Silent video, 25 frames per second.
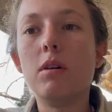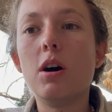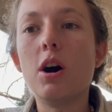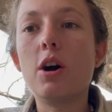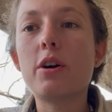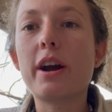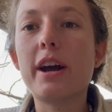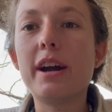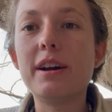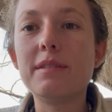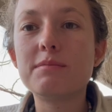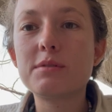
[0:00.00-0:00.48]

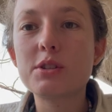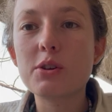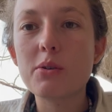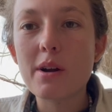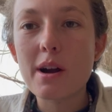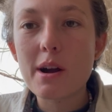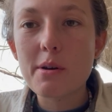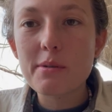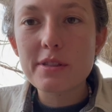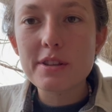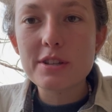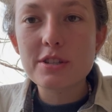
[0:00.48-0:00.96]
so
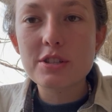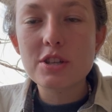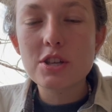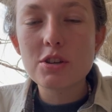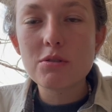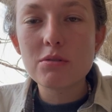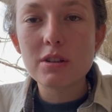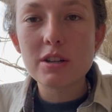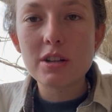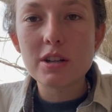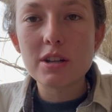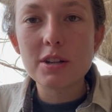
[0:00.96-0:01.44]
we're at this
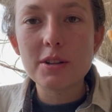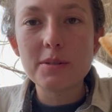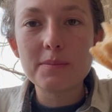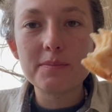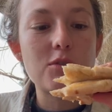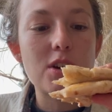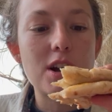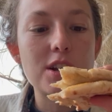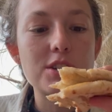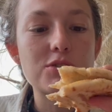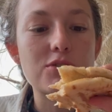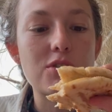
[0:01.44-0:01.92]
cute little
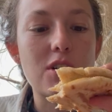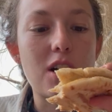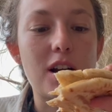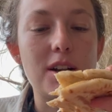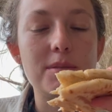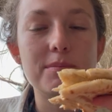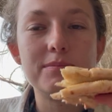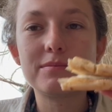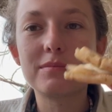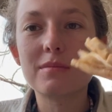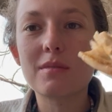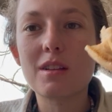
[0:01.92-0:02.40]

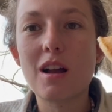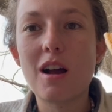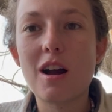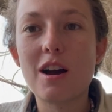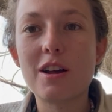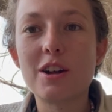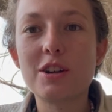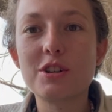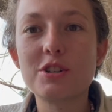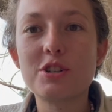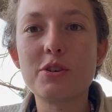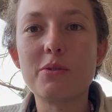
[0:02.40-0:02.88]
restaurant
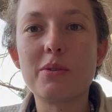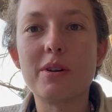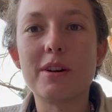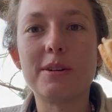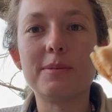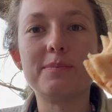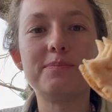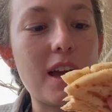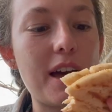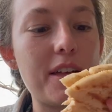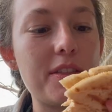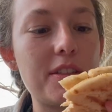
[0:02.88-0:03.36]
on our
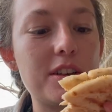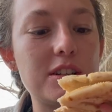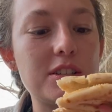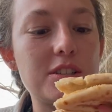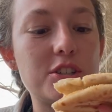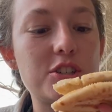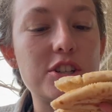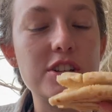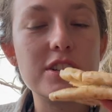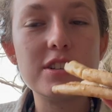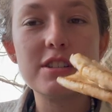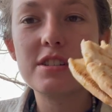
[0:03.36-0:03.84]
tour, and the
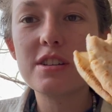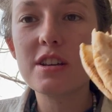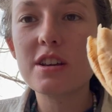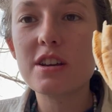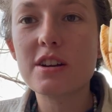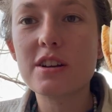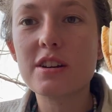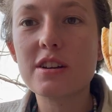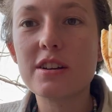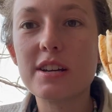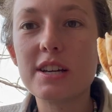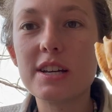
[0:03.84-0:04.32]
cheese
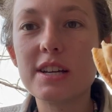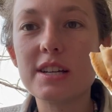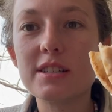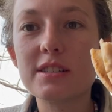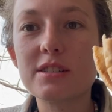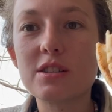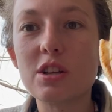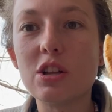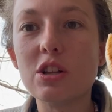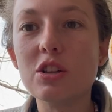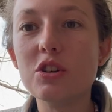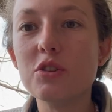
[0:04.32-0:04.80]
here
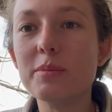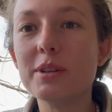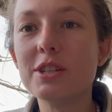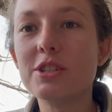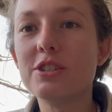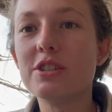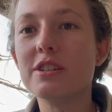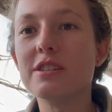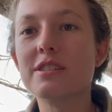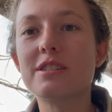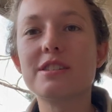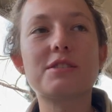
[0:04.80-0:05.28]
is halloumi cheese.